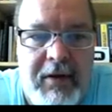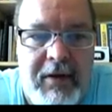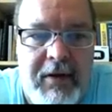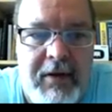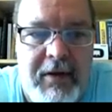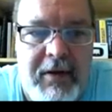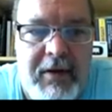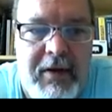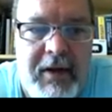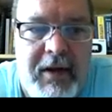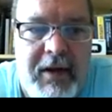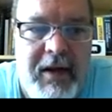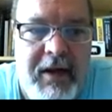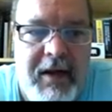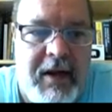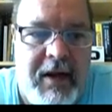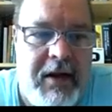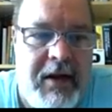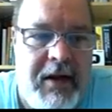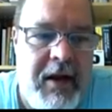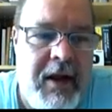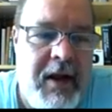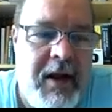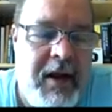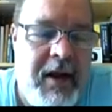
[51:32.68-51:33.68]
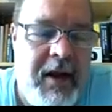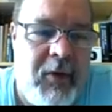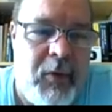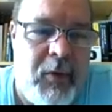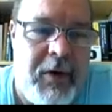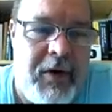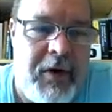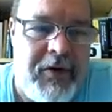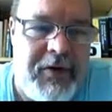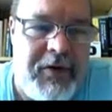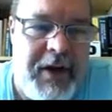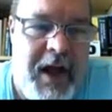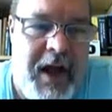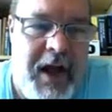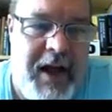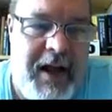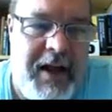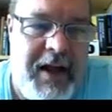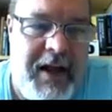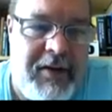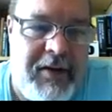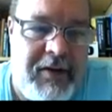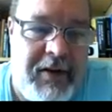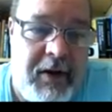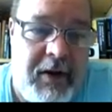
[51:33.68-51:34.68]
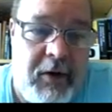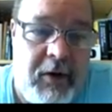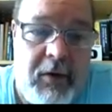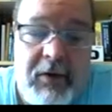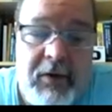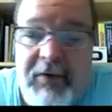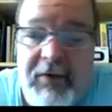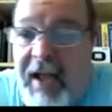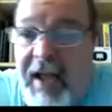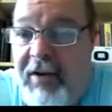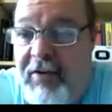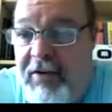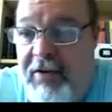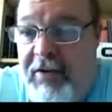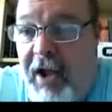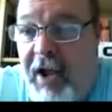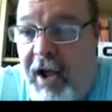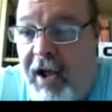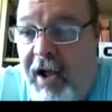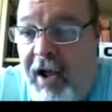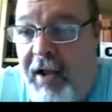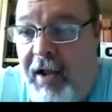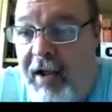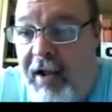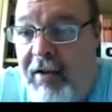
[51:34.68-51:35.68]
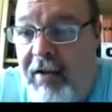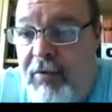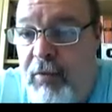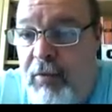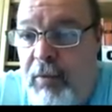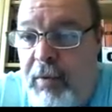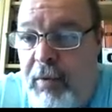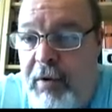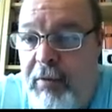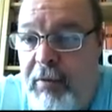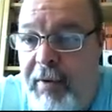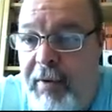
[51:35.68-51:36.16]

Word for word: the head, whereas the ion tail is actually ions, where